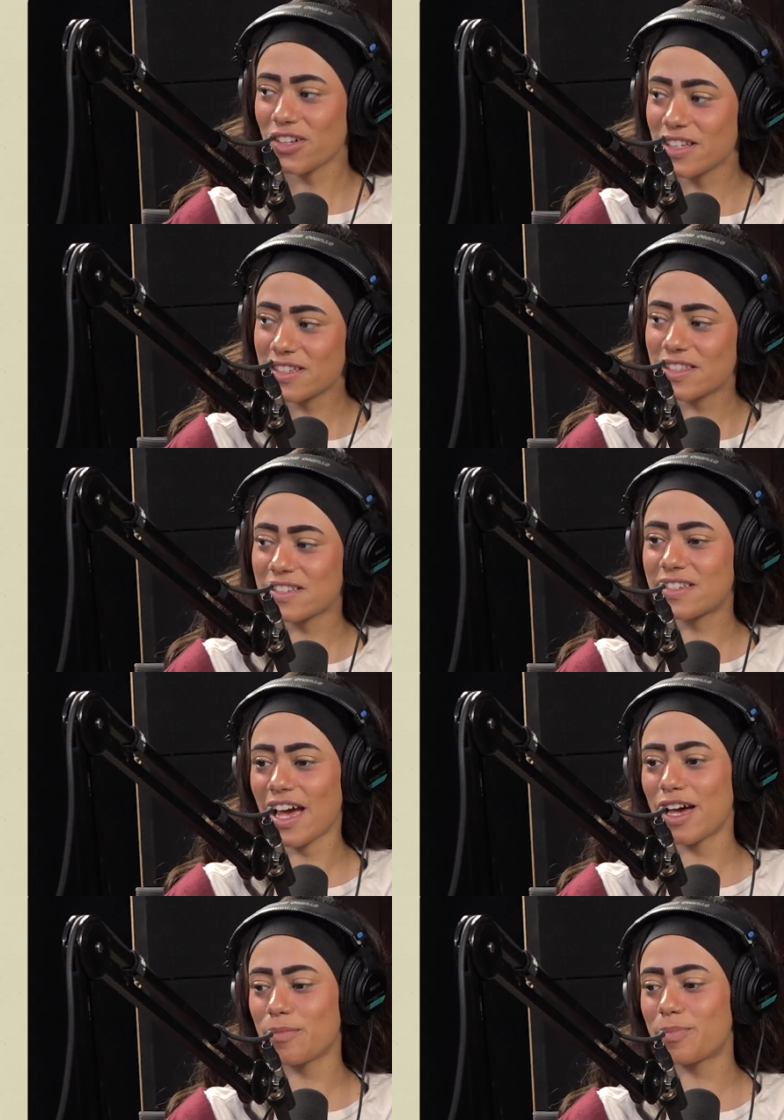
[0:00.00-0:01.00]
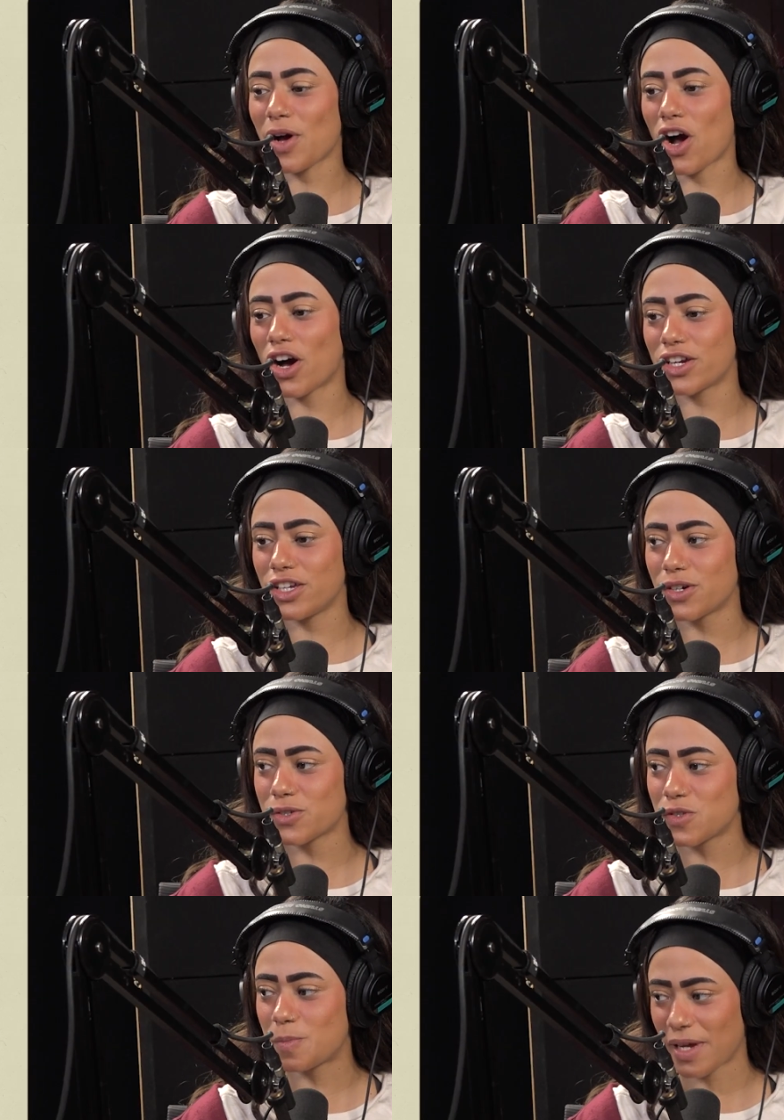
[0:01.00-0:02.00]
this the temp
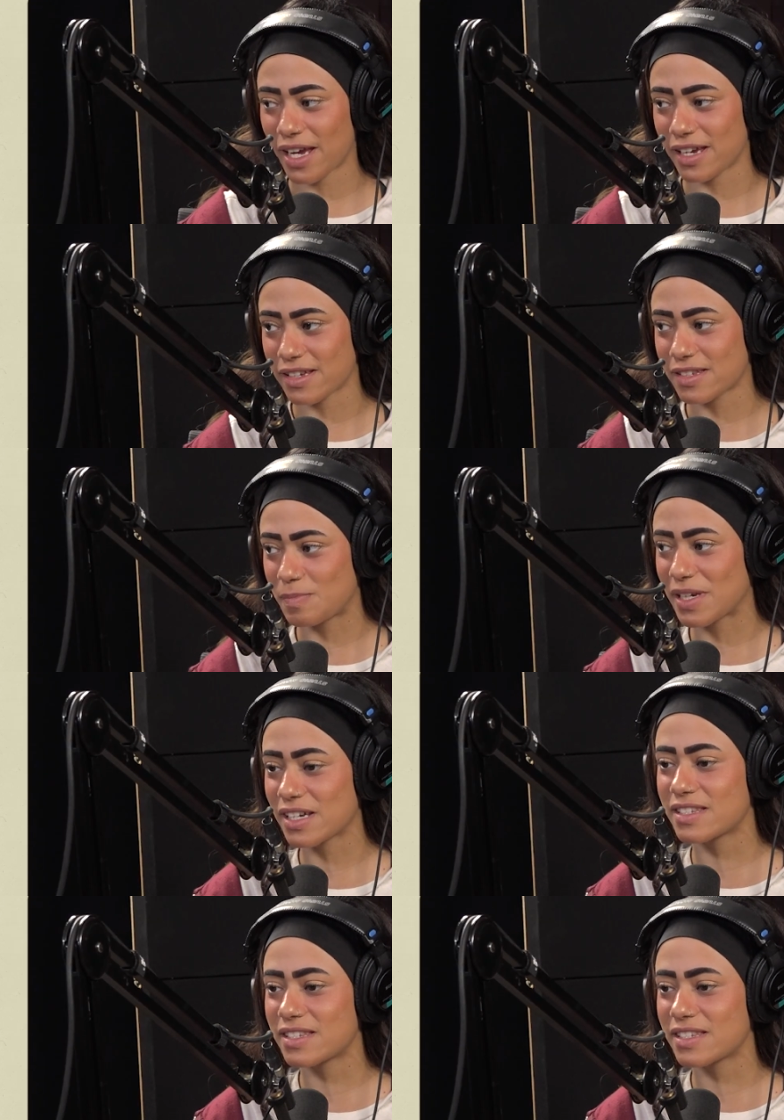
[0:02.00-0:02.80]
audio space because